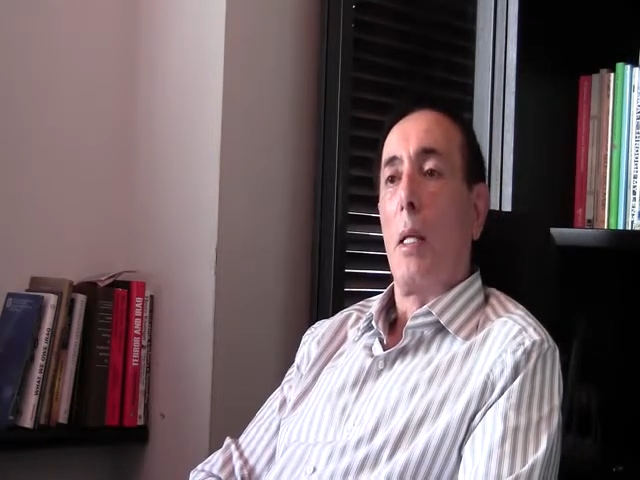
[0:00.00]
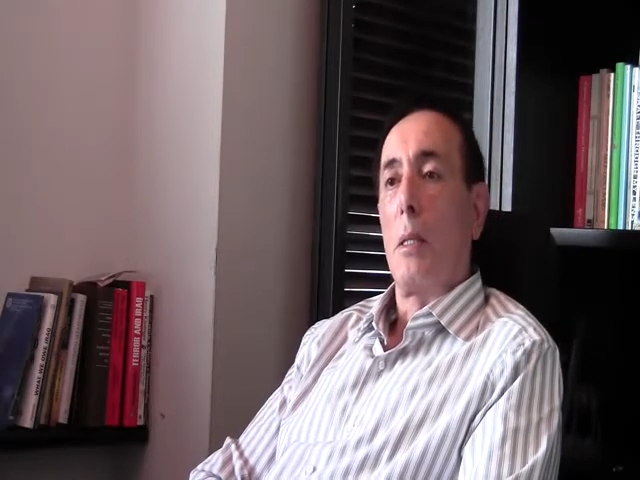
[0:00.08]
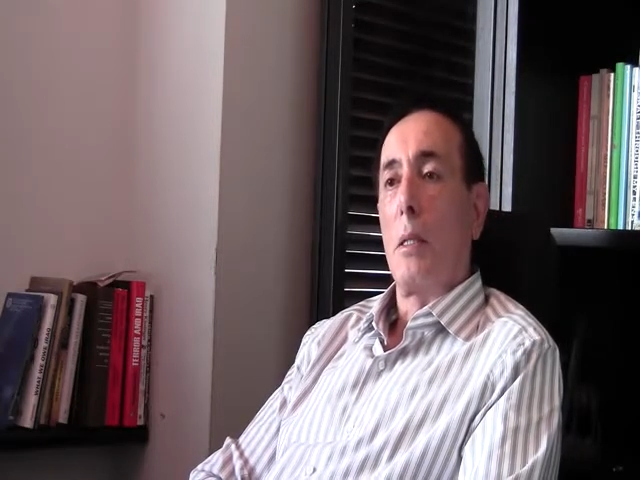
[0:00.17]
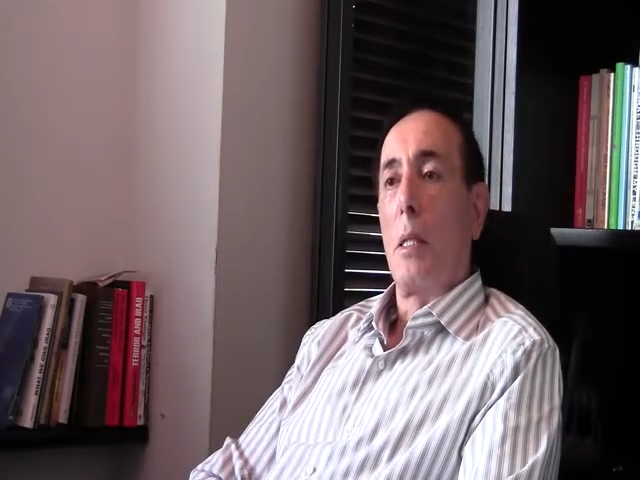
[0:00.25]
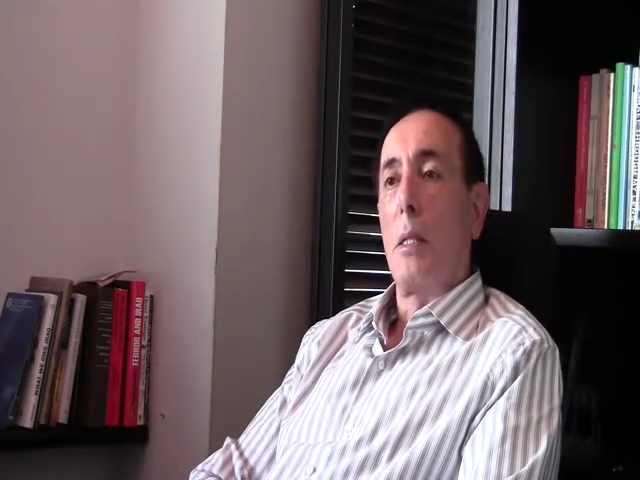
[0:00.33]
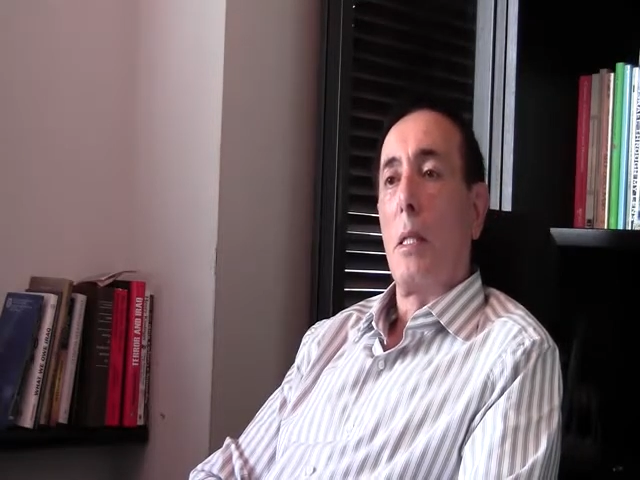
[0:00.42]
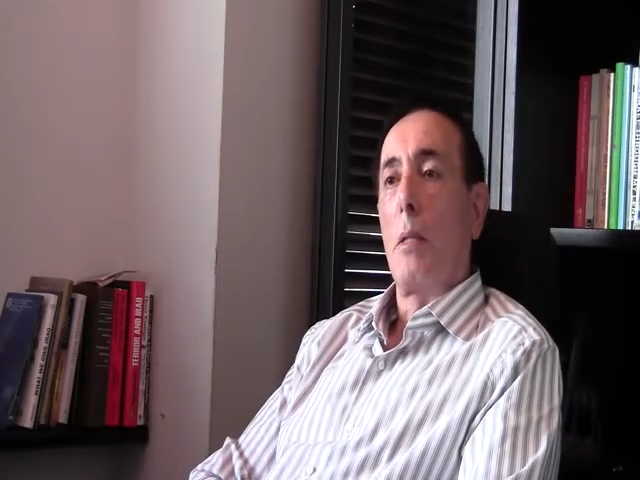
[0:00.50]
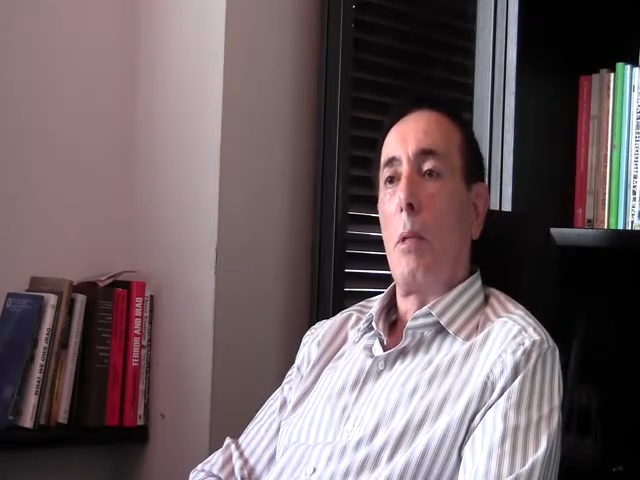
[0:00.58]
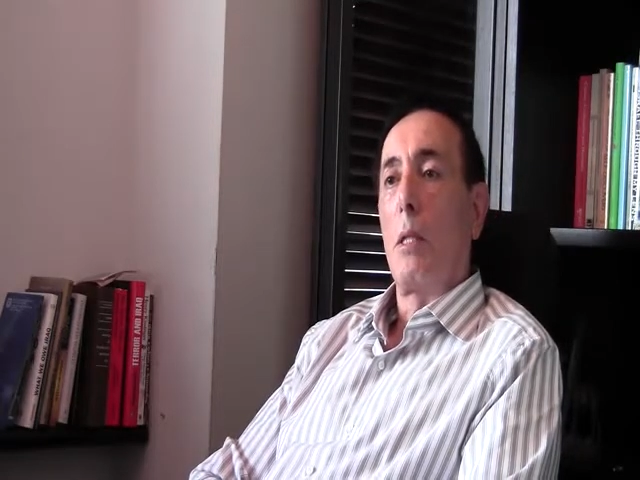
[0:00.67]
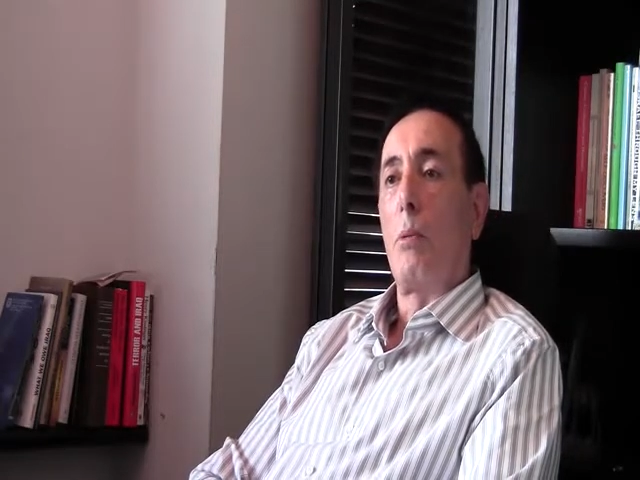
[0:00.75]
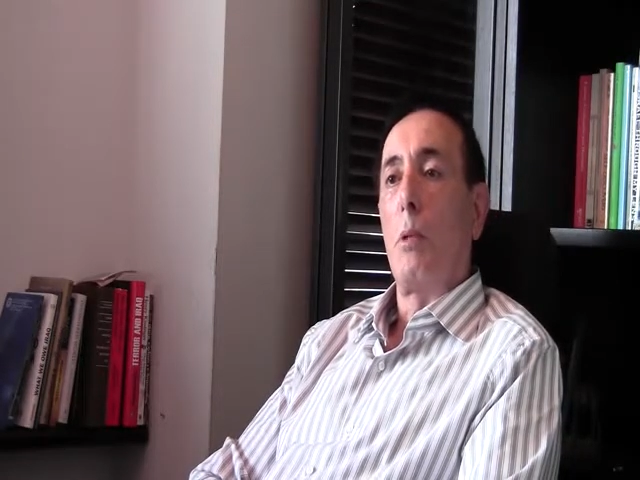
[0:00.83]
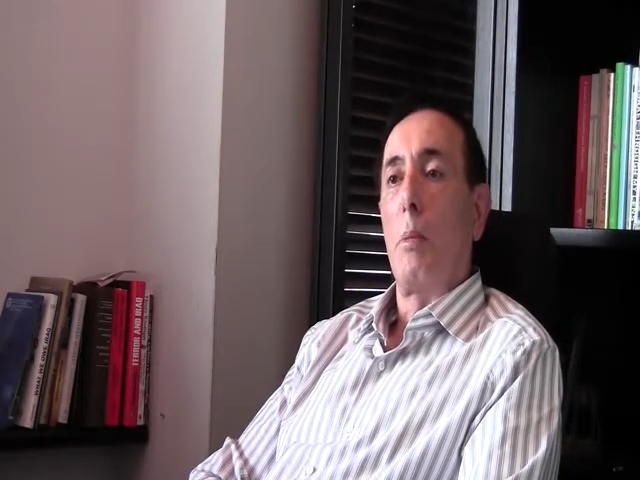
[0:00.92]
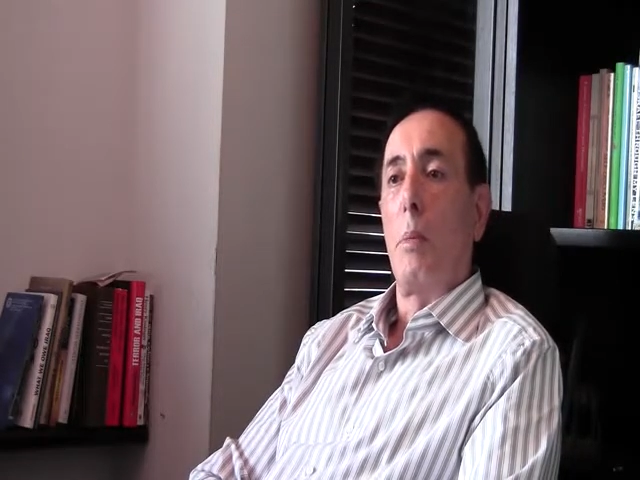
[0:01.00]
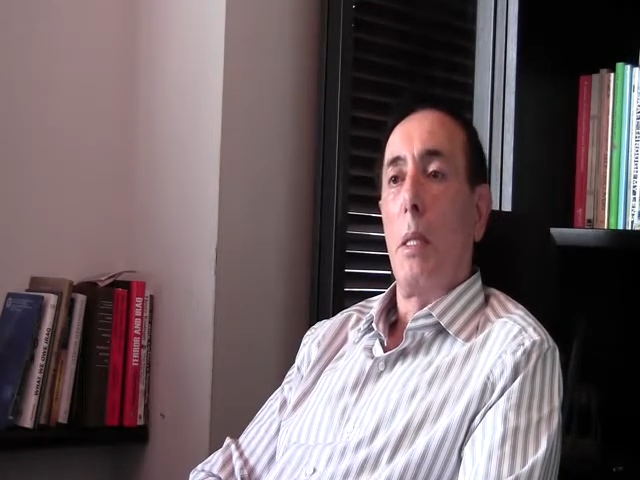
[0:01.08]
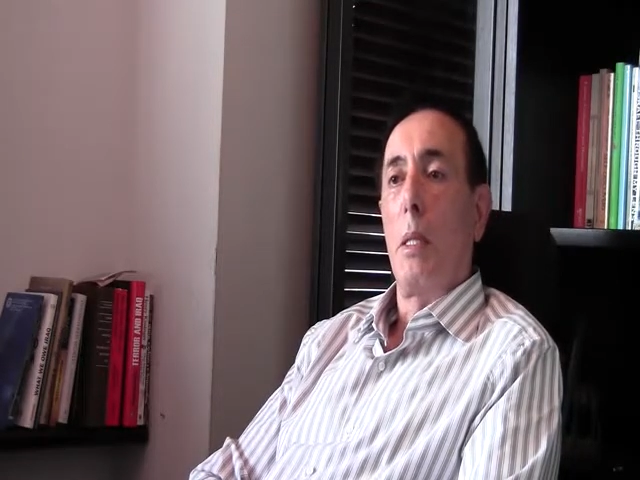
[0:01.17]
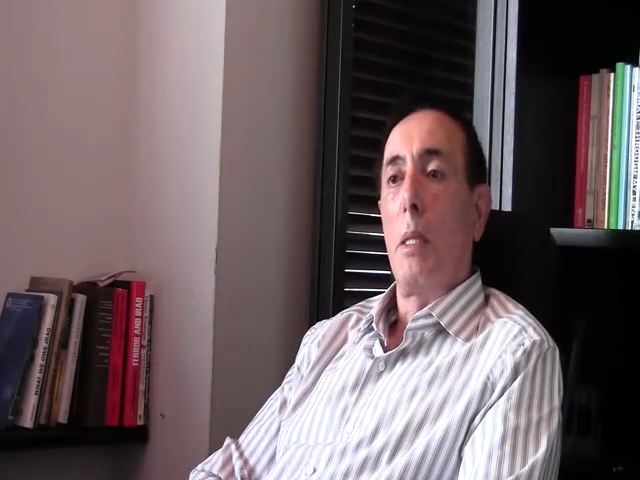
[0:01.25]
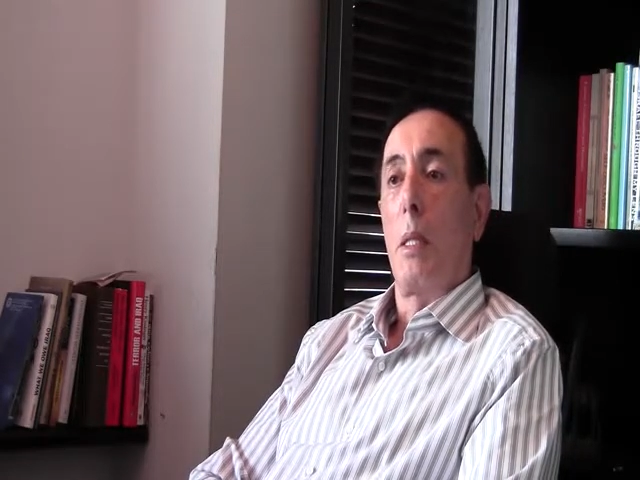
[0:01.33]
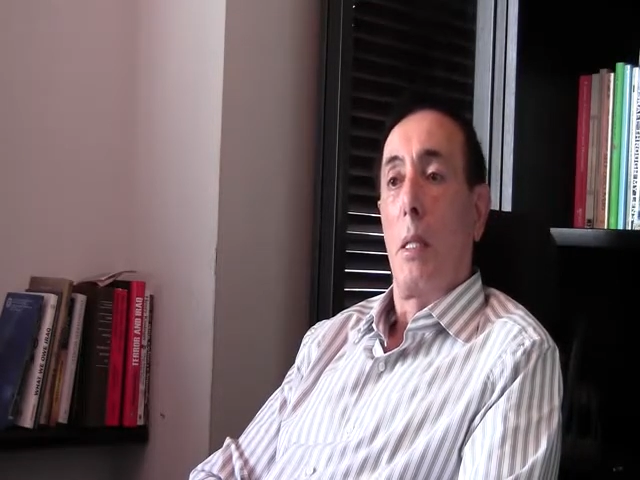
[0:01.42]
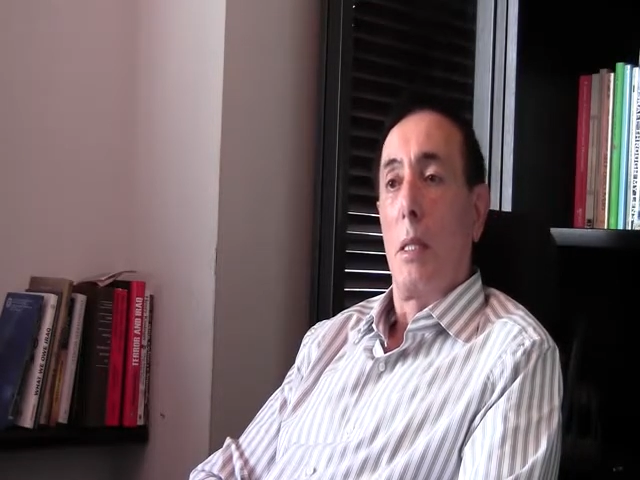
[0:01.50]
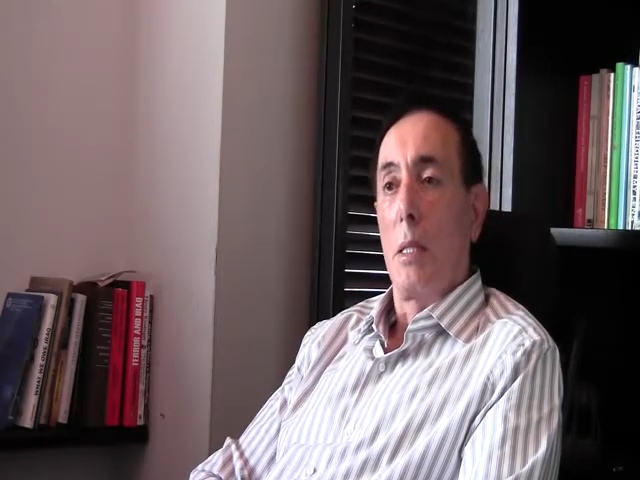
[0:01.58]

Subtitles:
consider what would be the